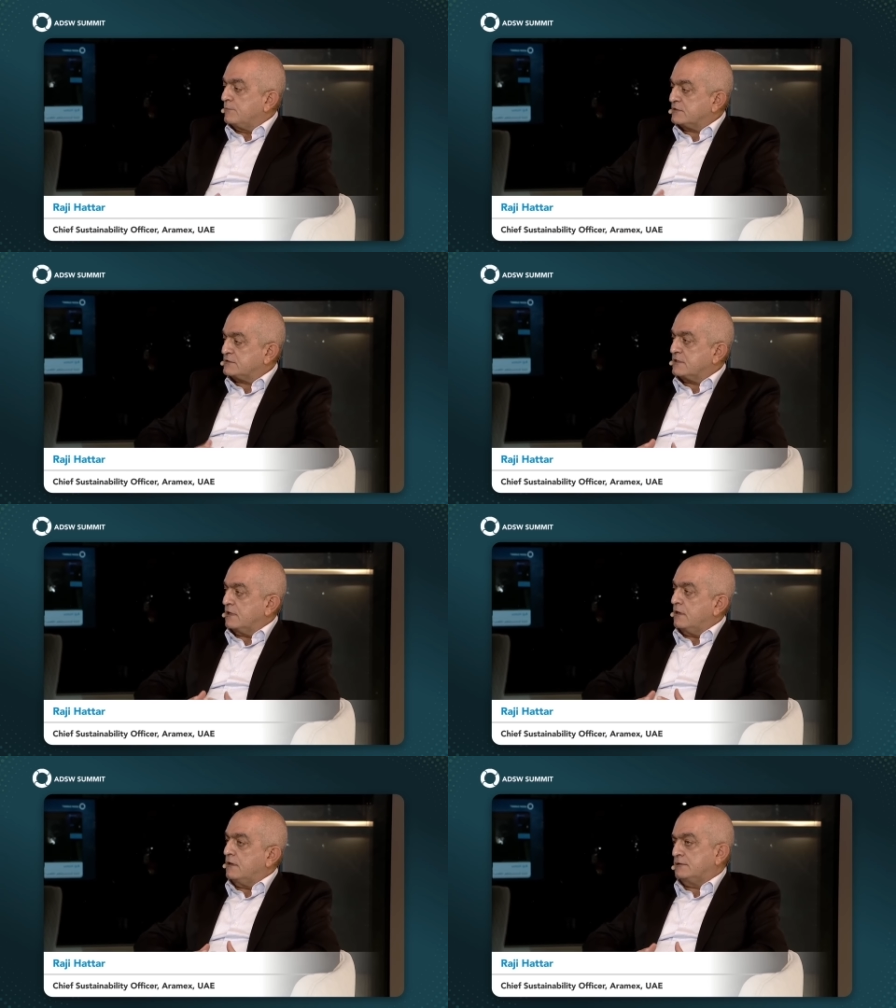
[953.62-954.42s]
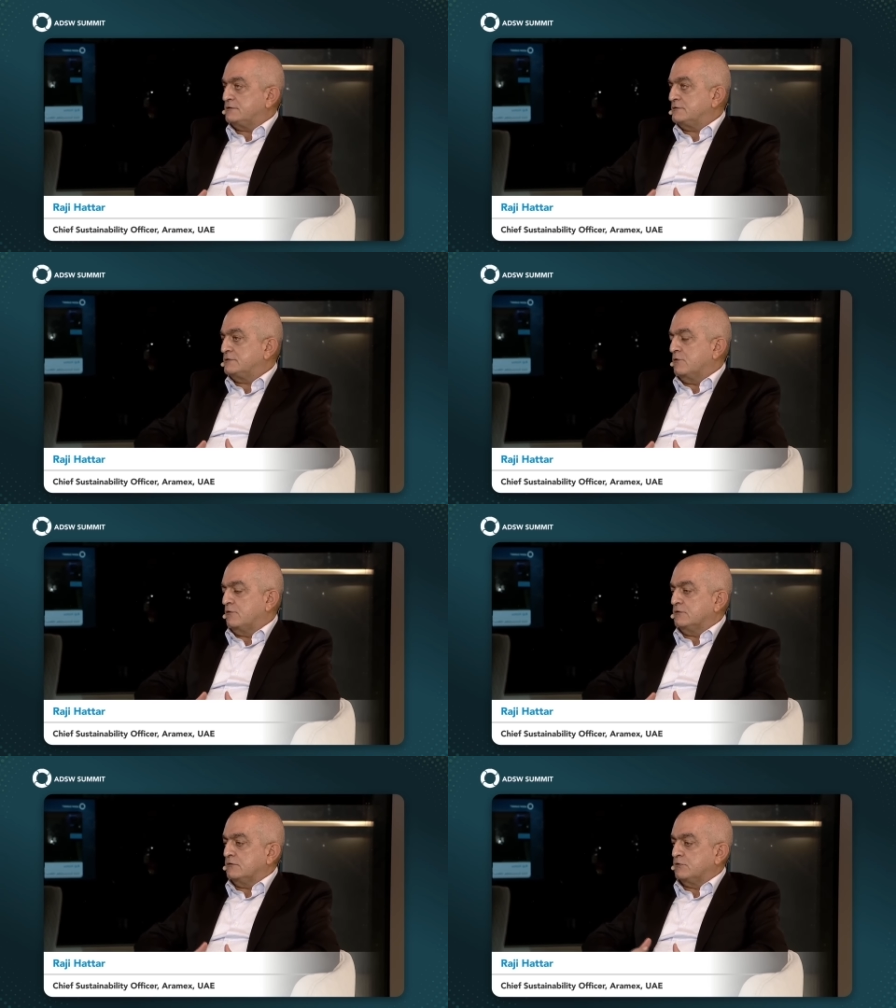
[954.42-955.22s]
but still, it's, you
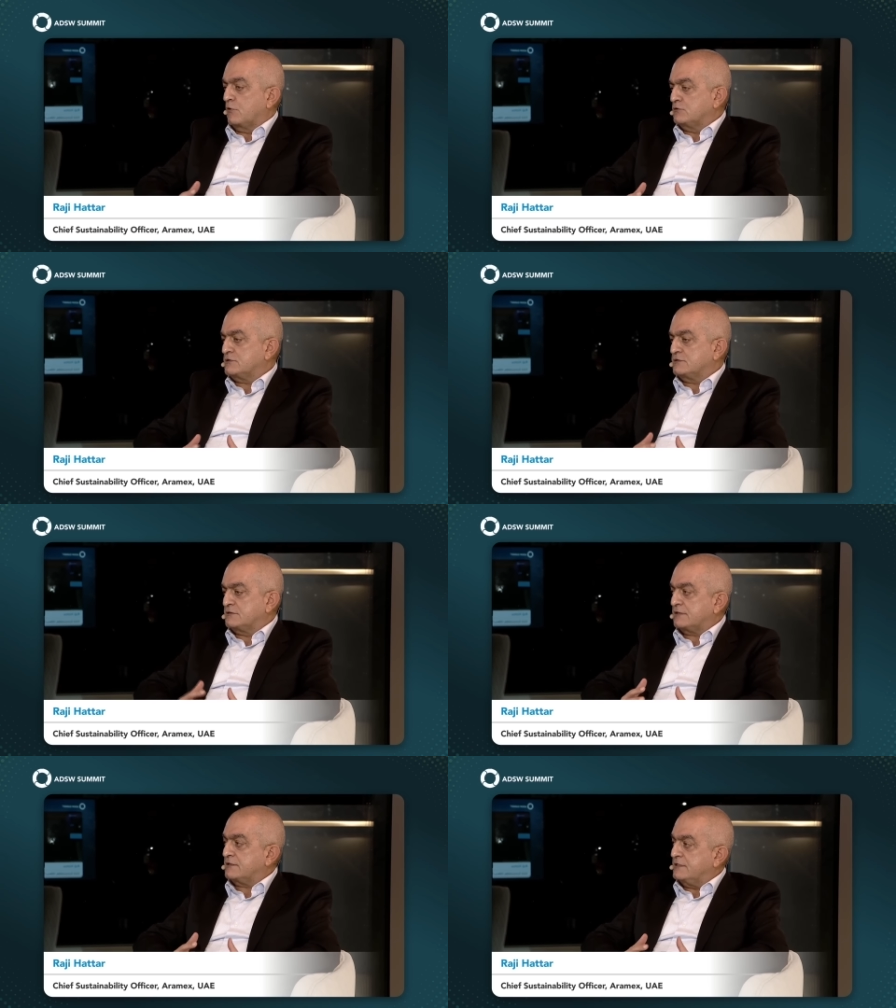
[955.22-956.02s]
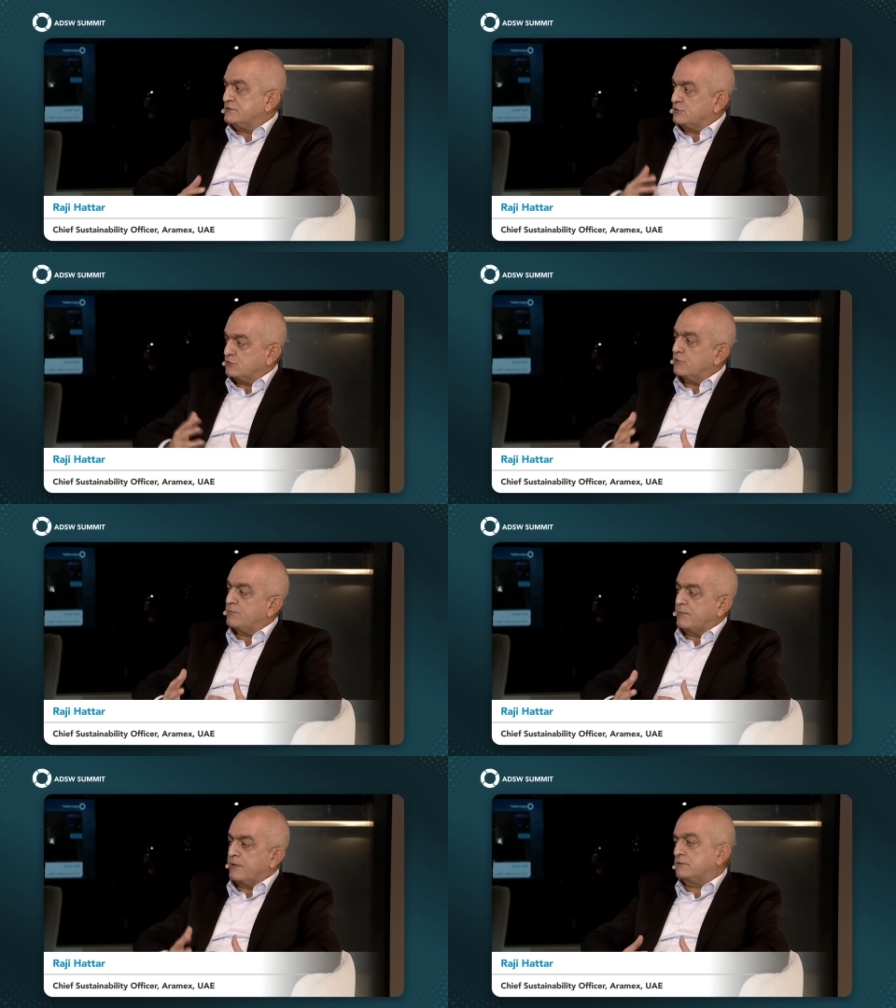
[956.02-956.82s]
know, drones is not easy to
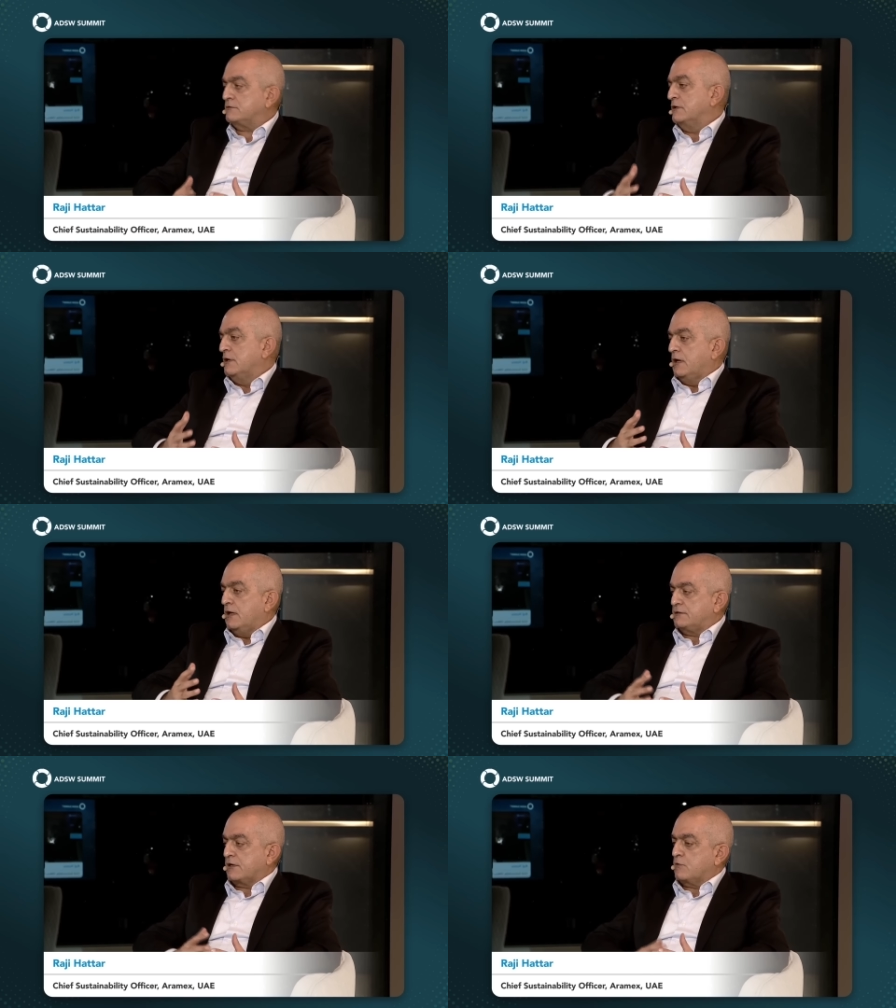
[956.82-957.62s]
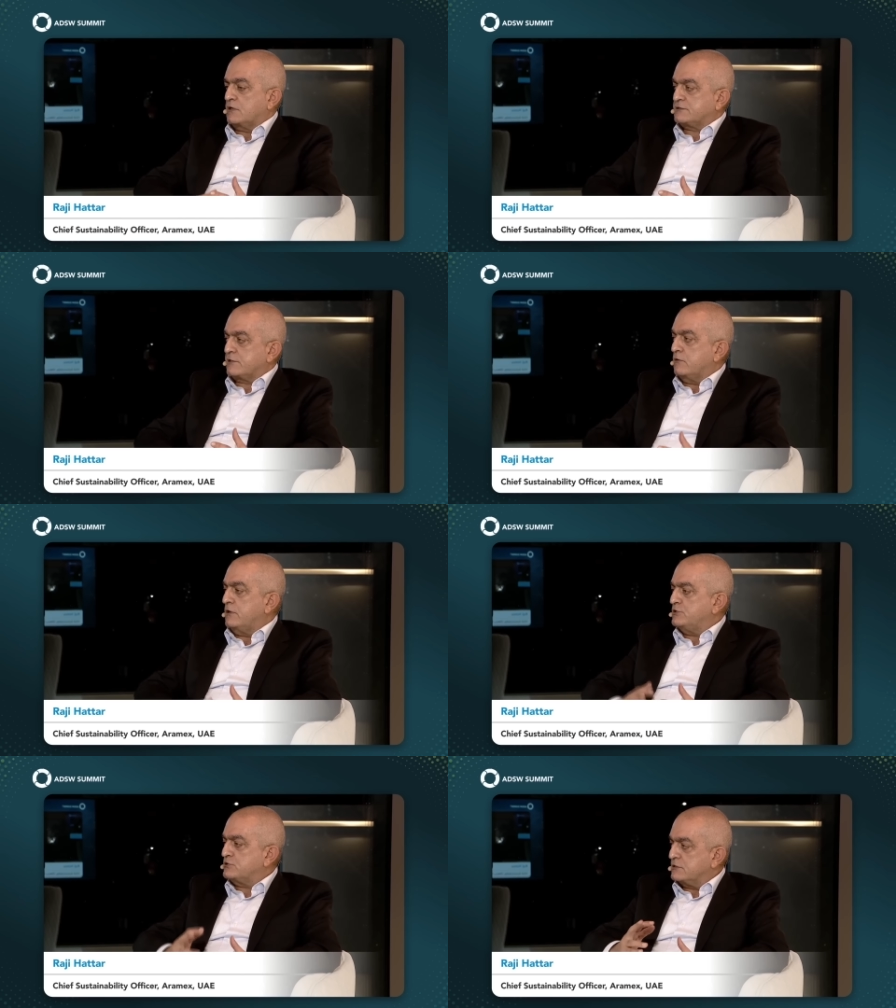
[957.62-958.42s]
implement. It requires
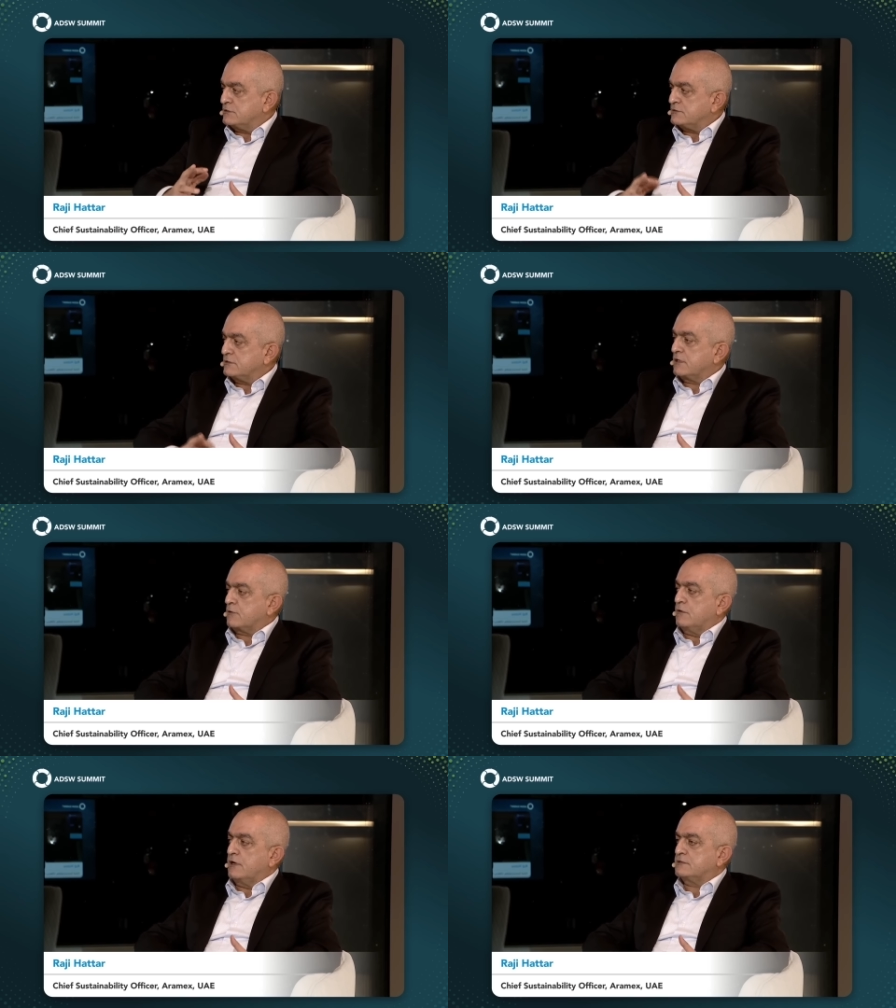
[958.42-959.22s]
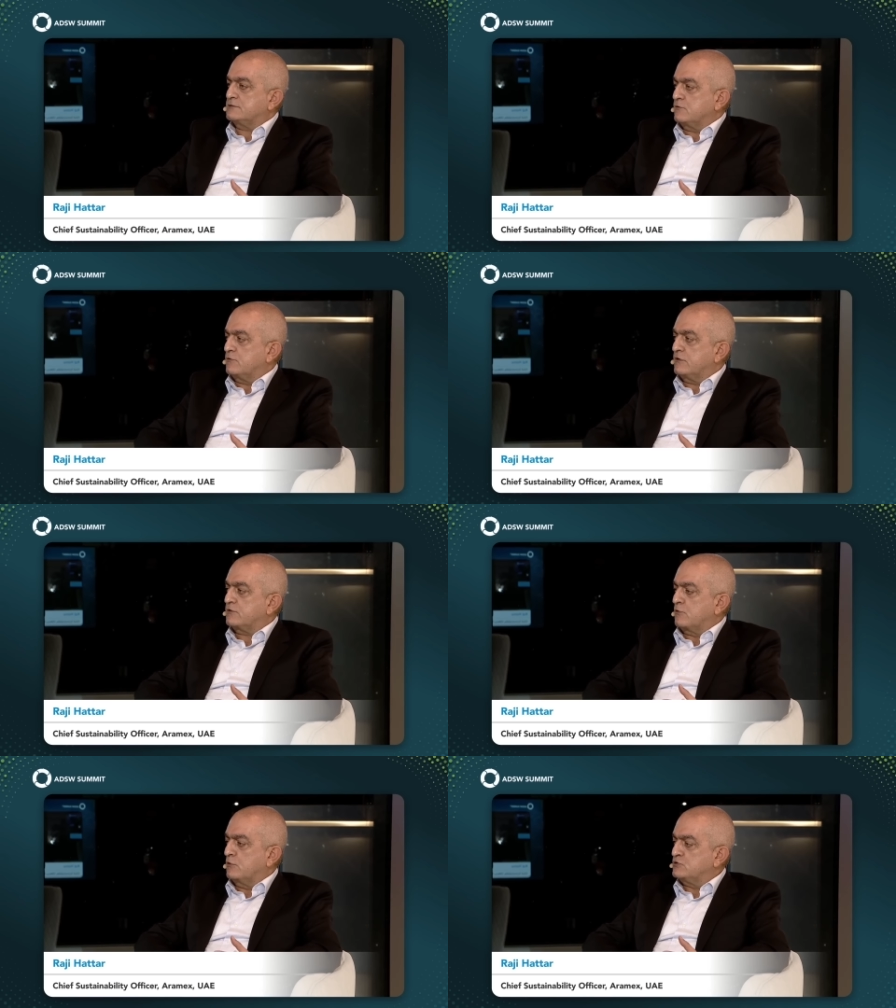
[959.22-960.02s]
regulations. It requires, you know, the
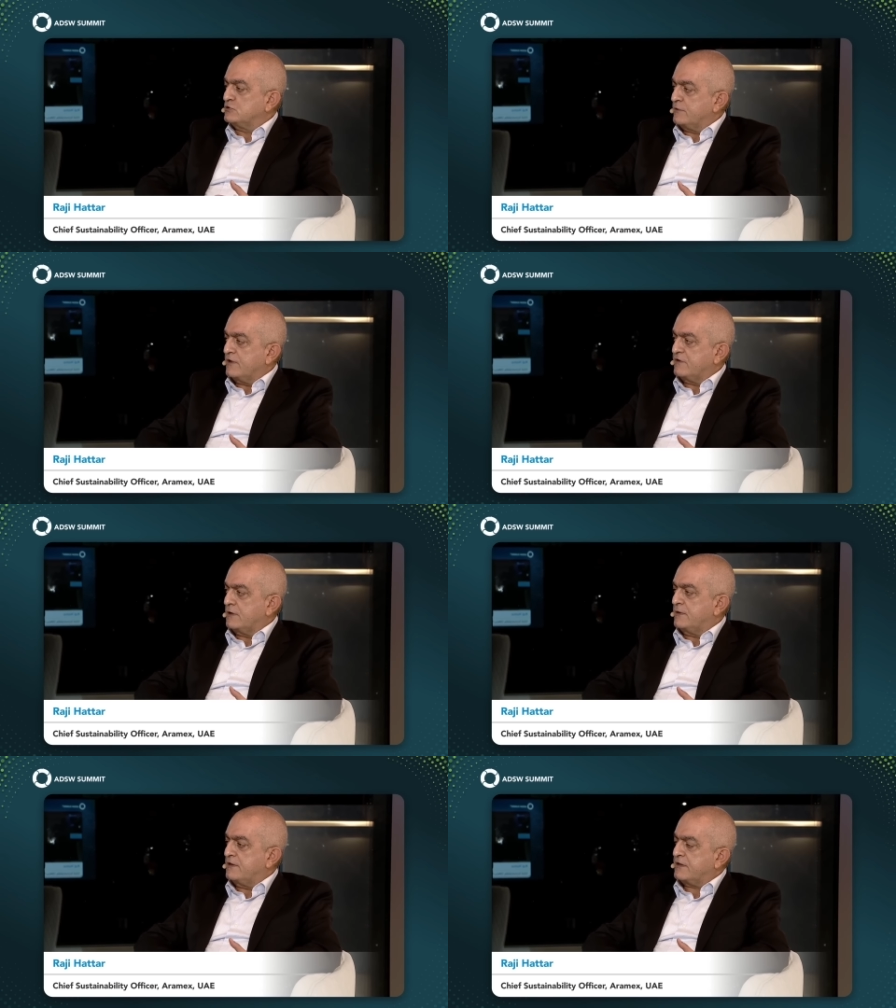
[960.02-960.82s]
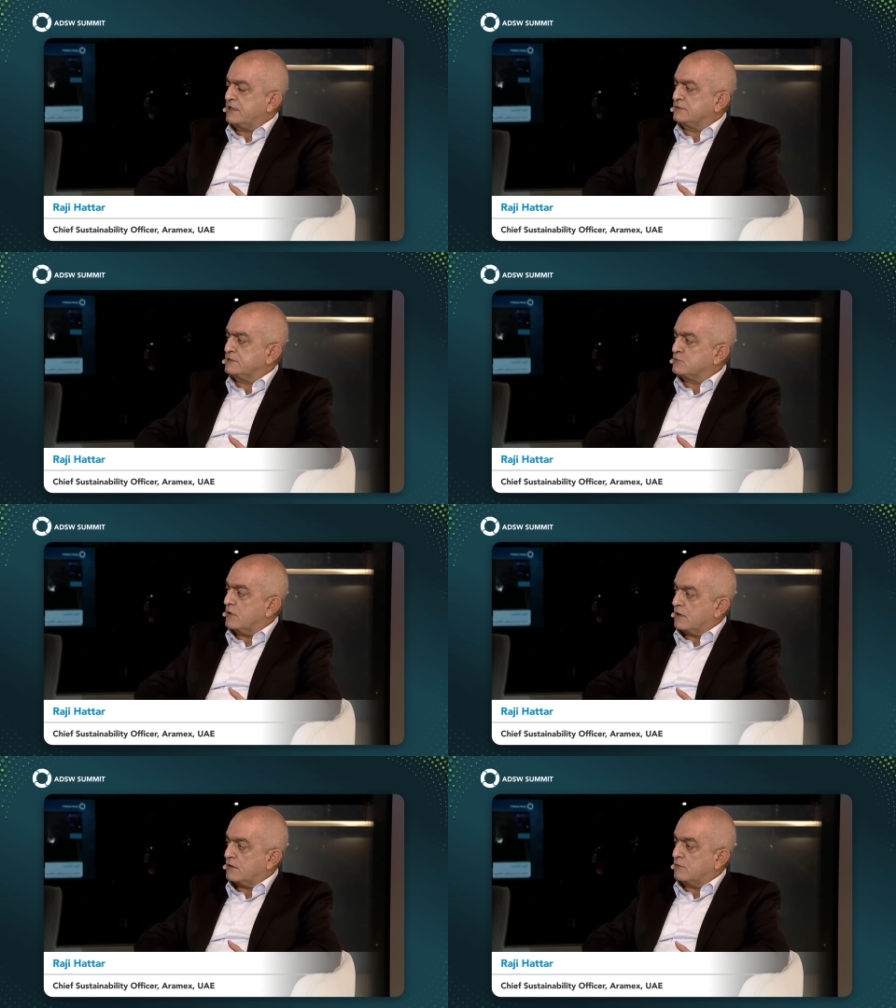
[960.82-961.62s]
technology to be available in the countries
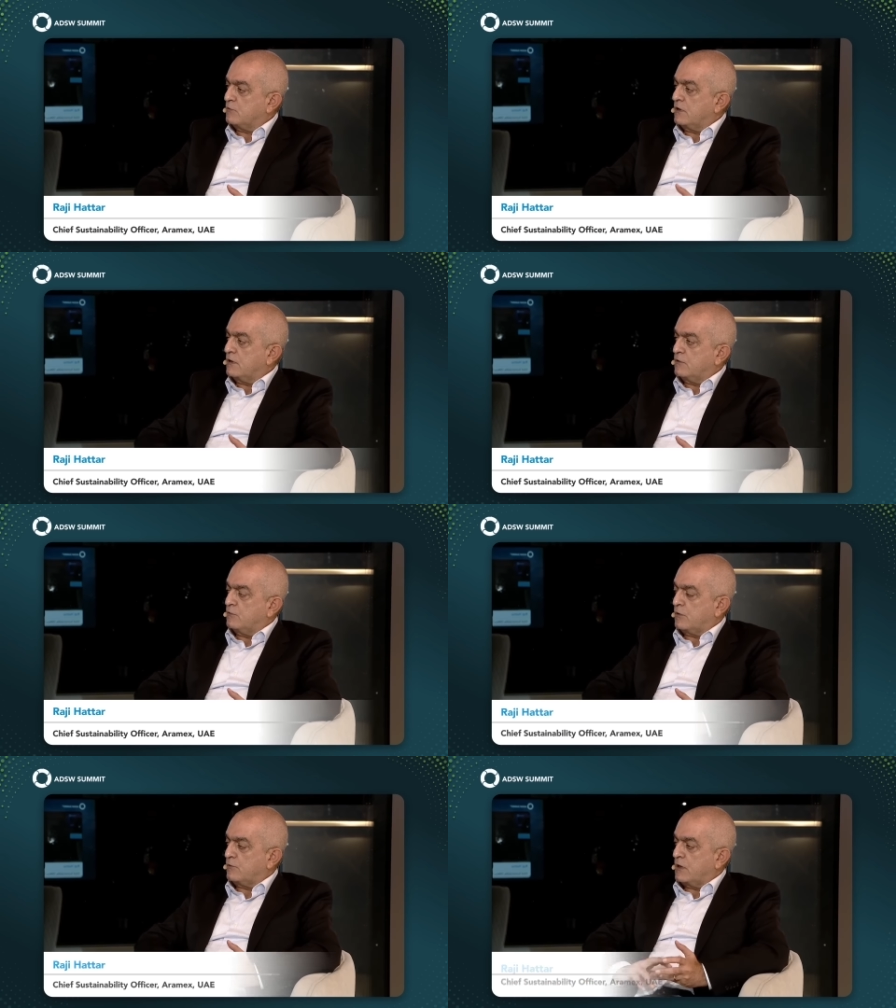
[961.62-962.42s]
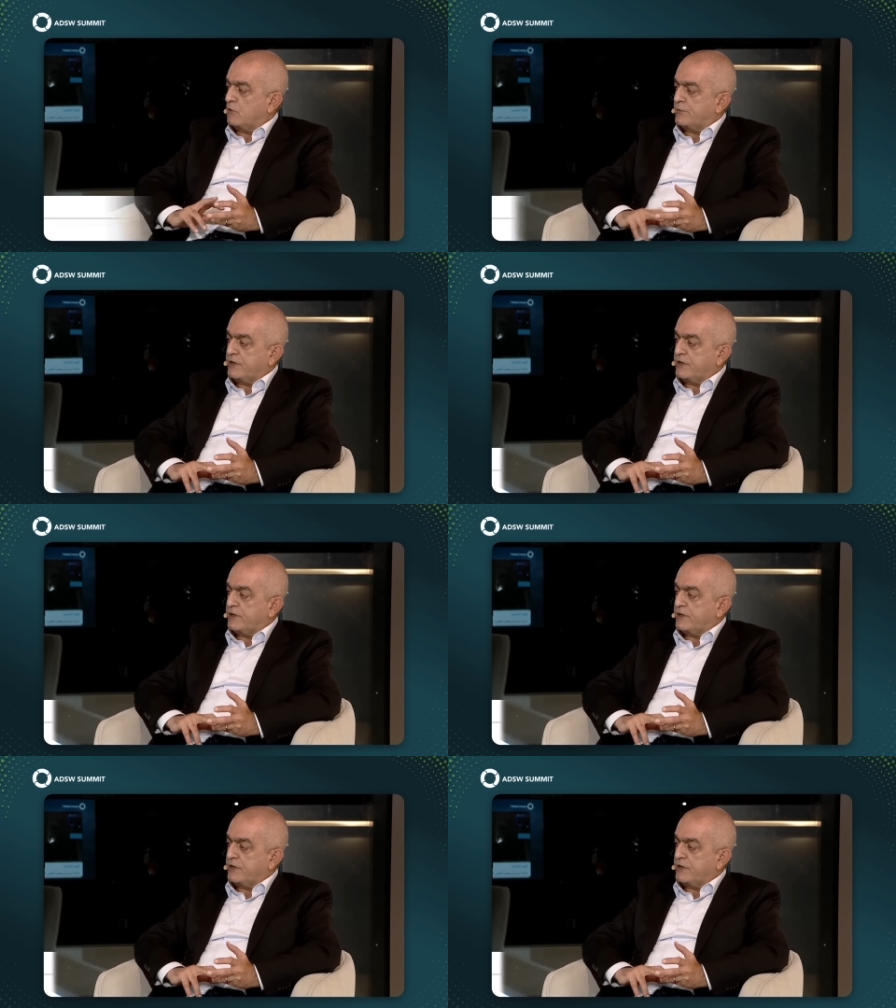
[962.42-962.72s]
where we are